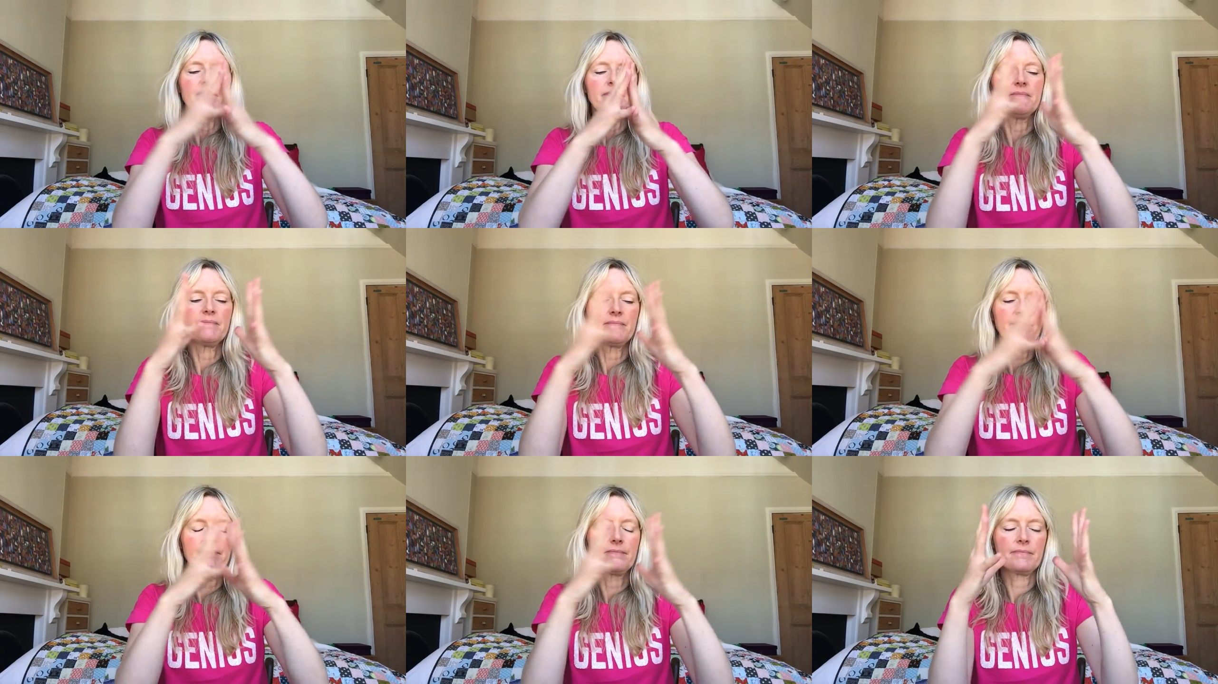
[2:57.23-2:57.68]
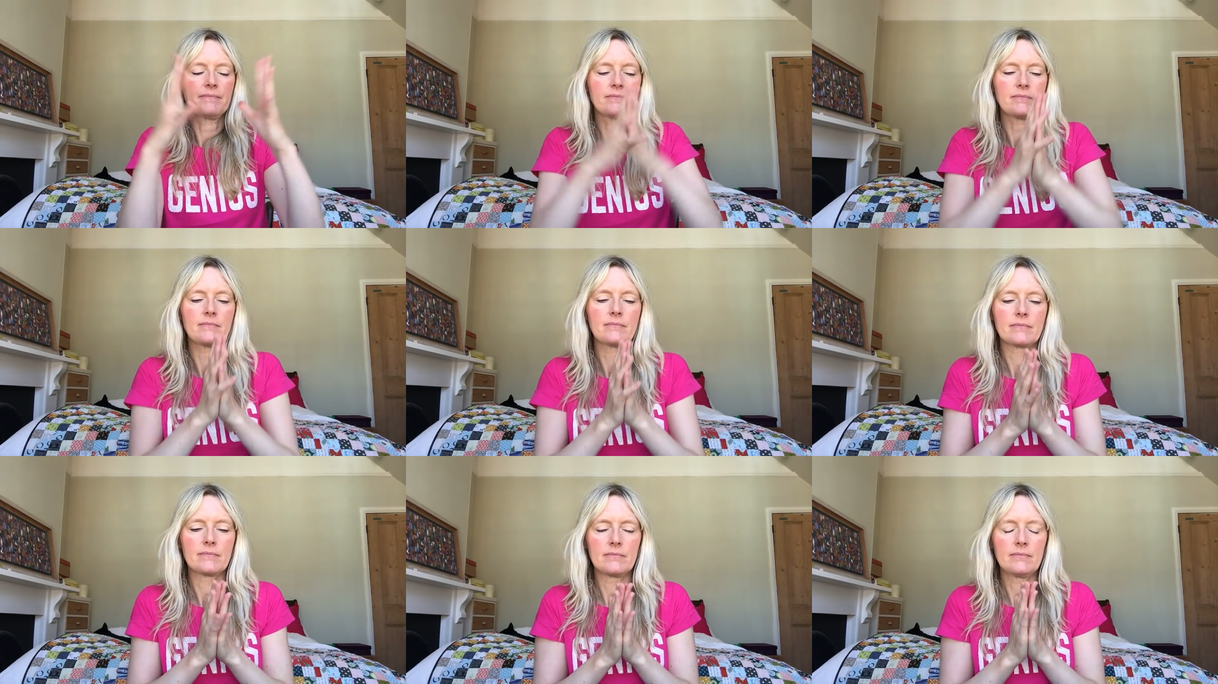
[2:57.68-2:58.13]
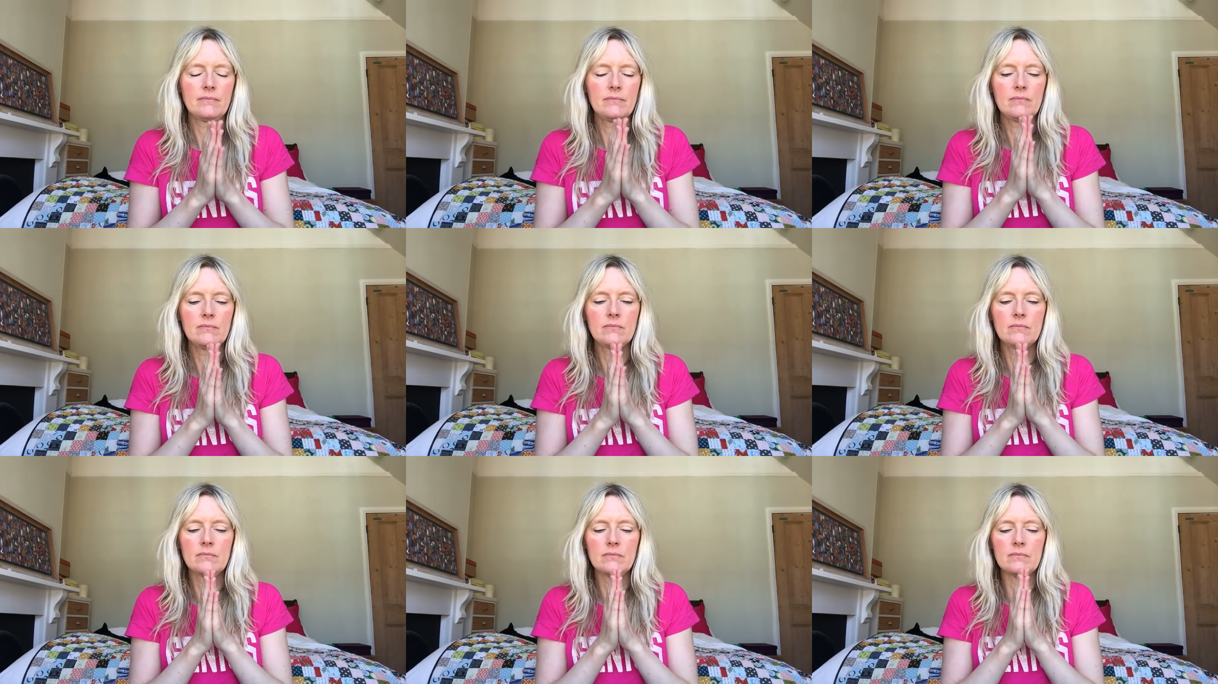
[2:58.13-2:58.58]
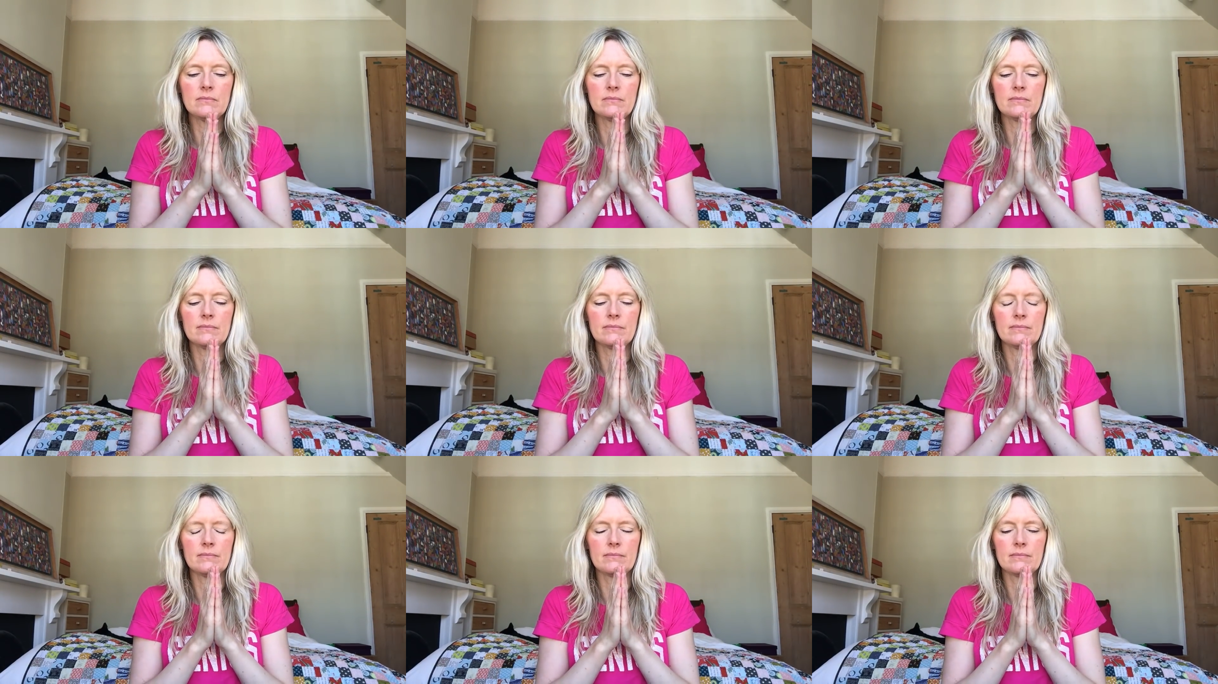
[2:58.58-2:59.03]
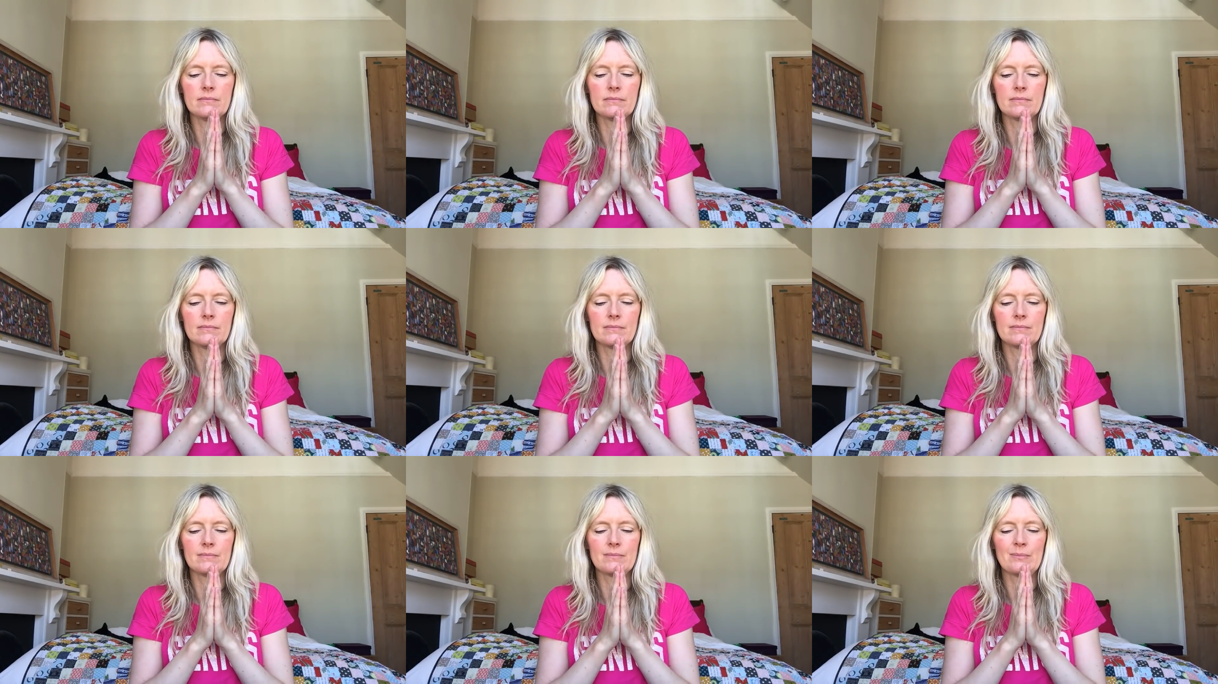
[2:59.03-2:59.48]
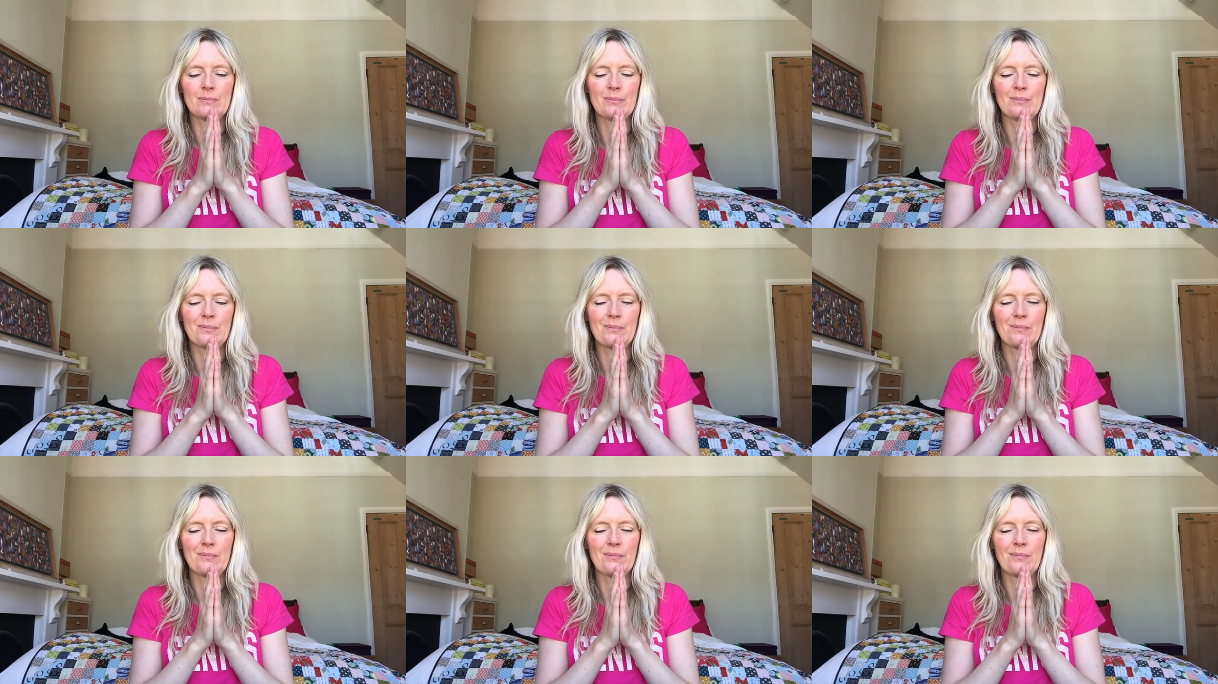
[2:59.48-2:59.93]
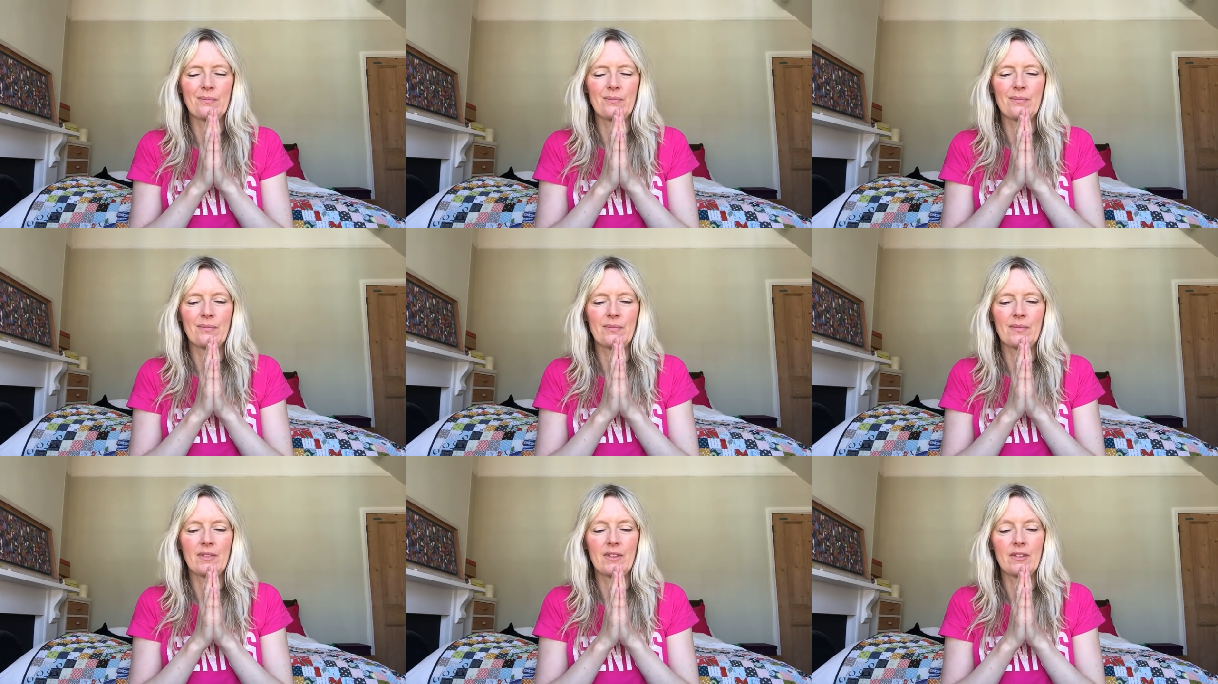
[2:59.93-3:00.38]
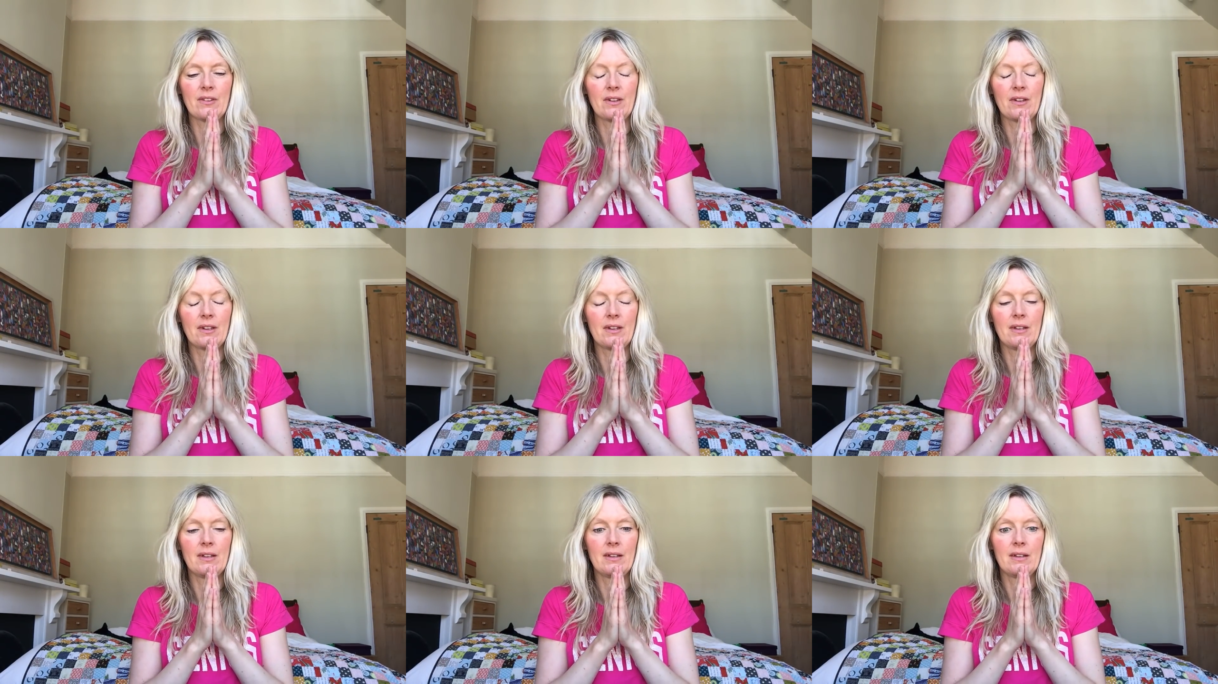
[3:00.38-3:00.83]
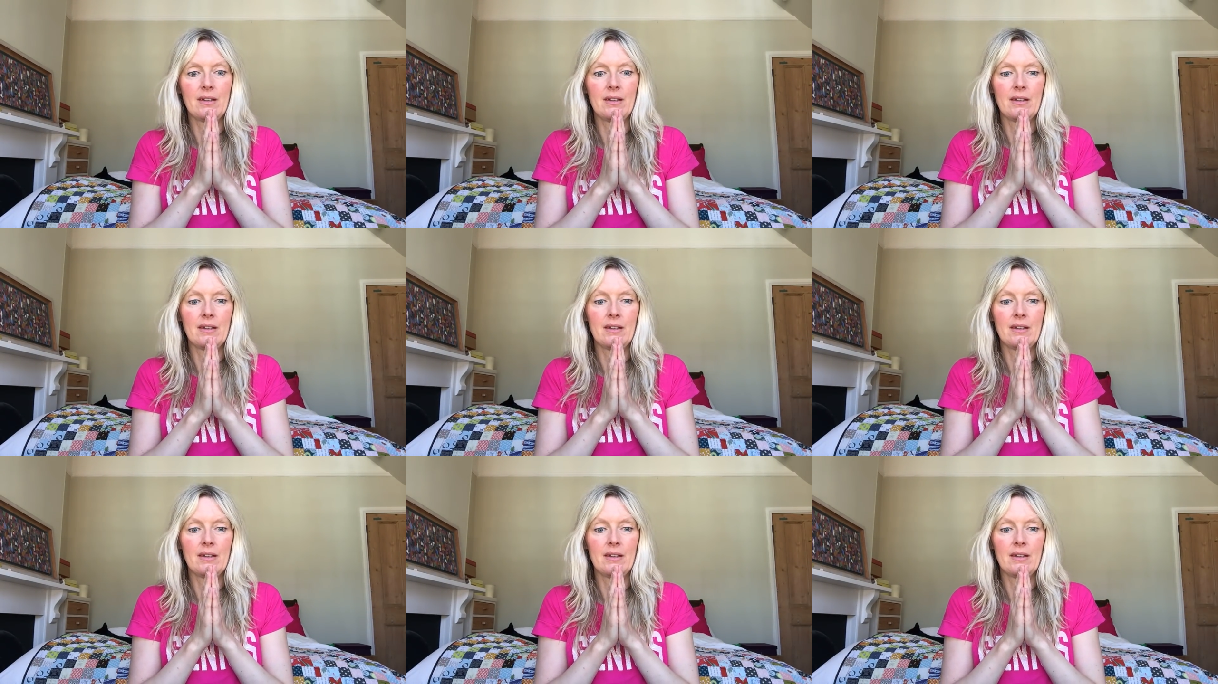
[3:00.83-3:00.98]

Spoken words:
(no one is talking)